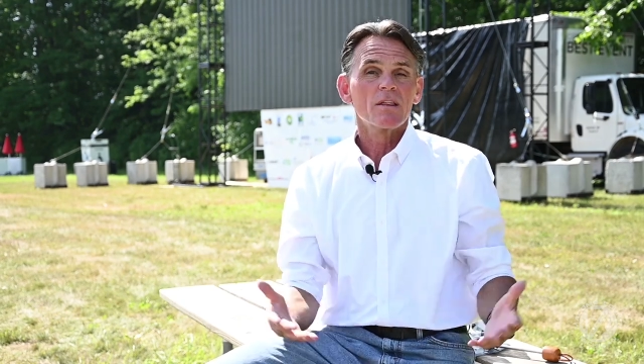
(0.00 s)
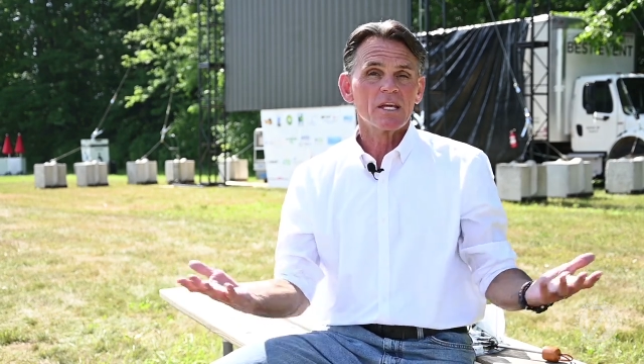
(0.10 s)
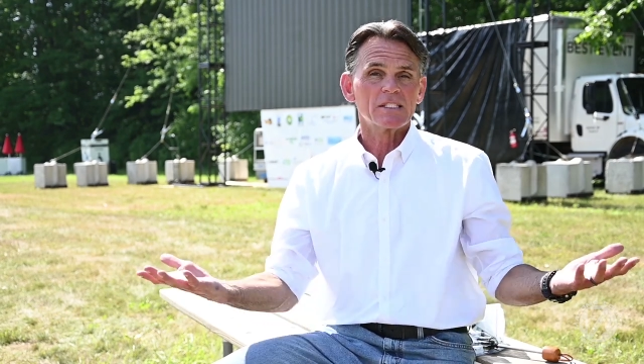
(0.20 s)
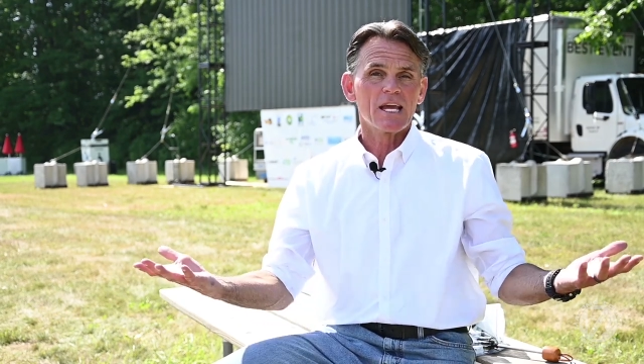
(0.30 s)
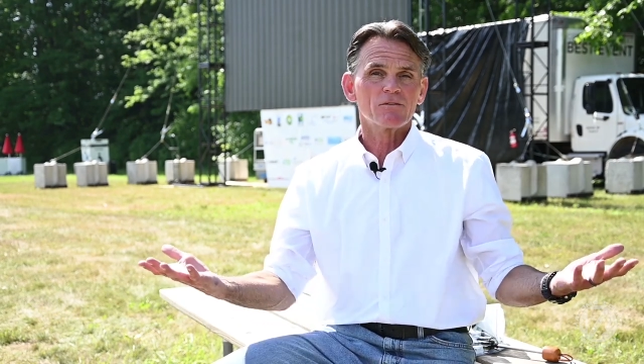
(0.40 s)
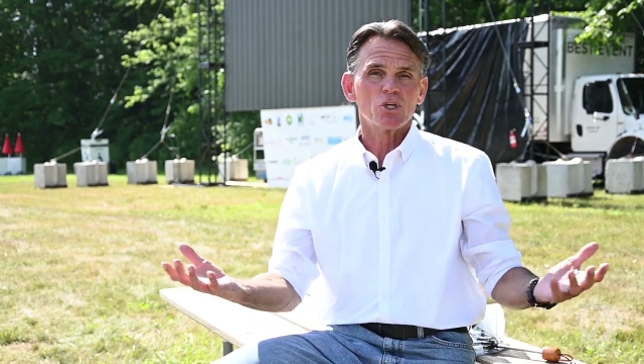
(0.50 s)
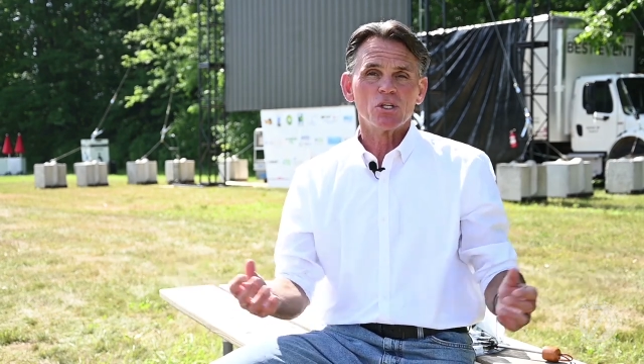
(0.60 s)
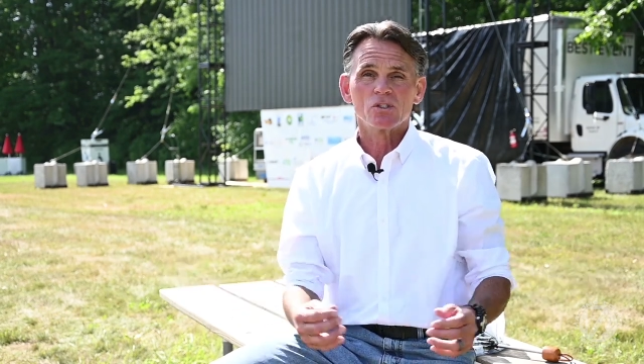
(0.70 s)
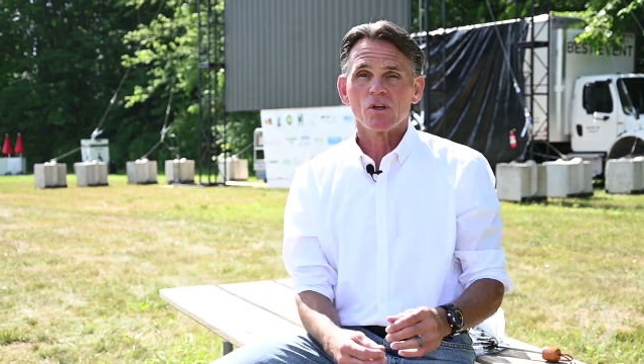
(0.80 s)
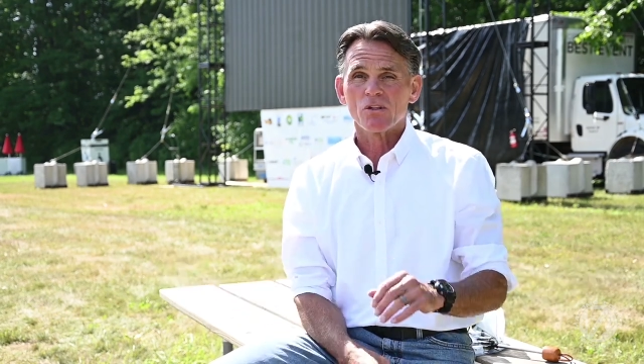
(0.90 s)
Things have
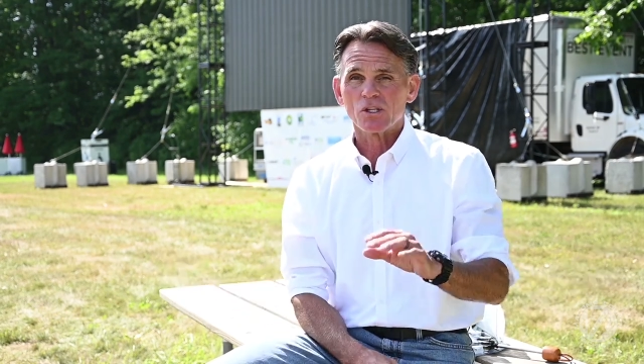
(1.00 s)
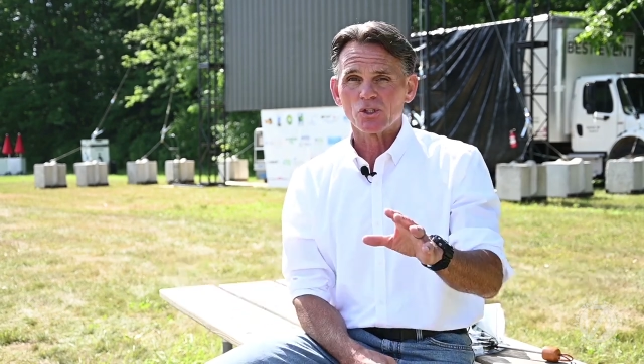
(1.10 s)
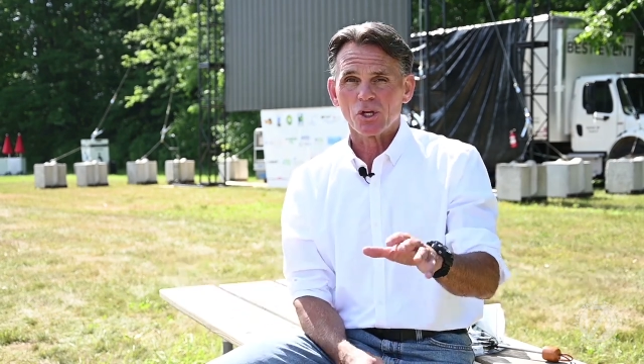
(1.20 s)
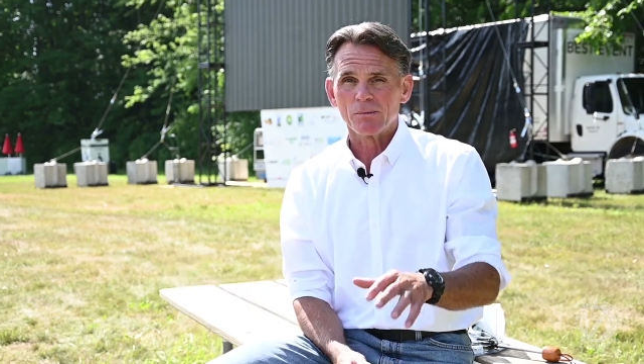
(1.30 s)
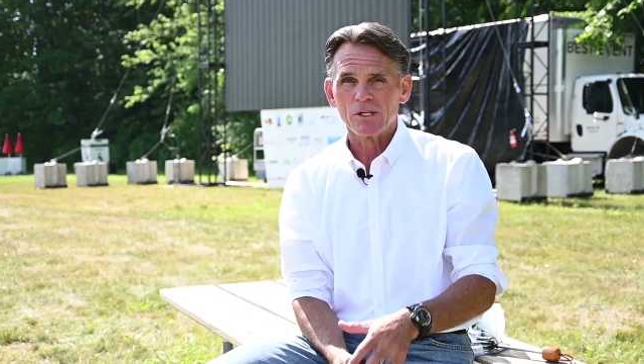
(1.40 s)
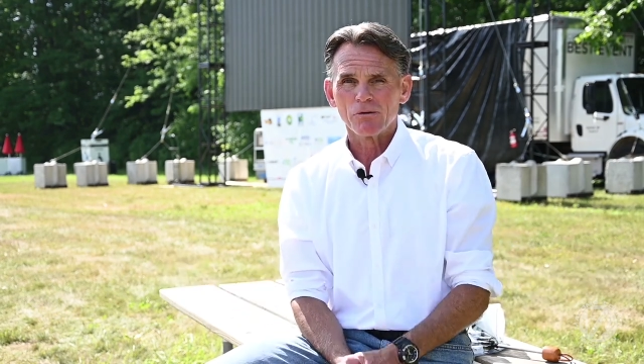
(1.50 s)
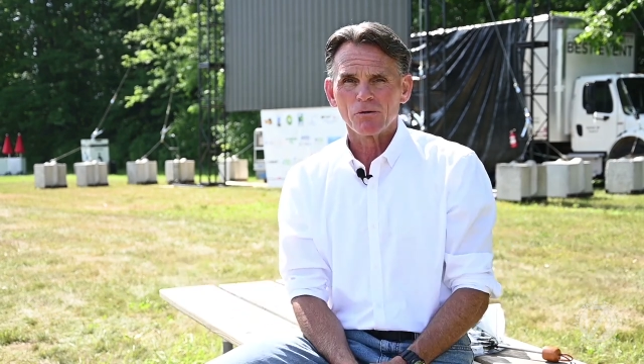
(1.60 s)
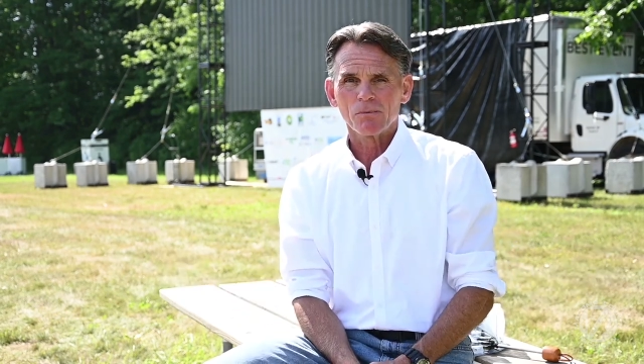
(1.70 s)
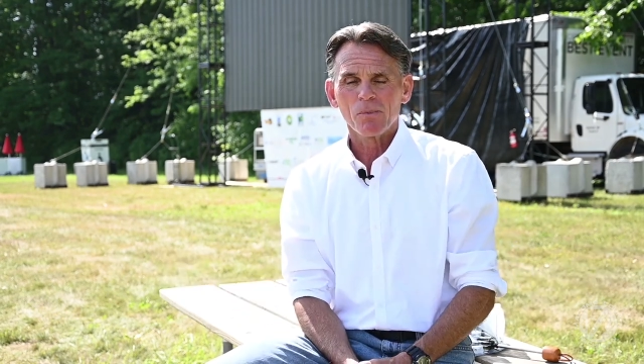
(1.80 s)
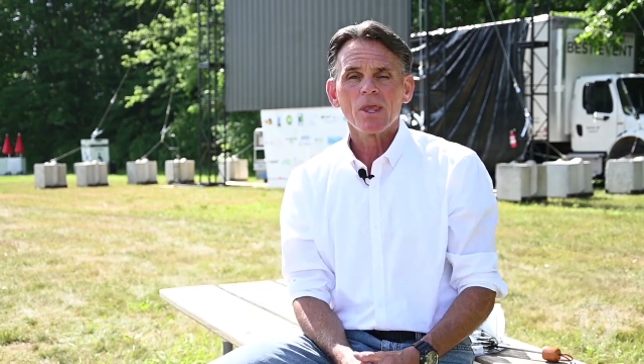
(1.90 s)
changed. Things are going to be
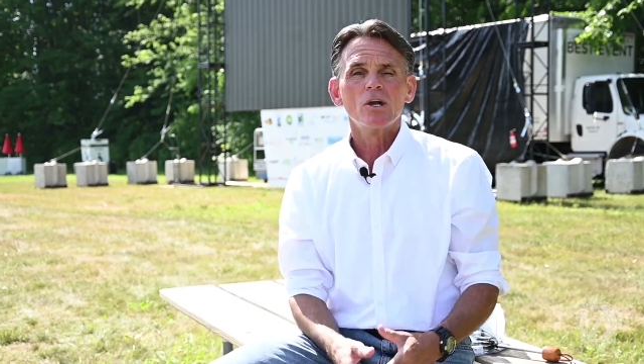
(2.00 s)
different.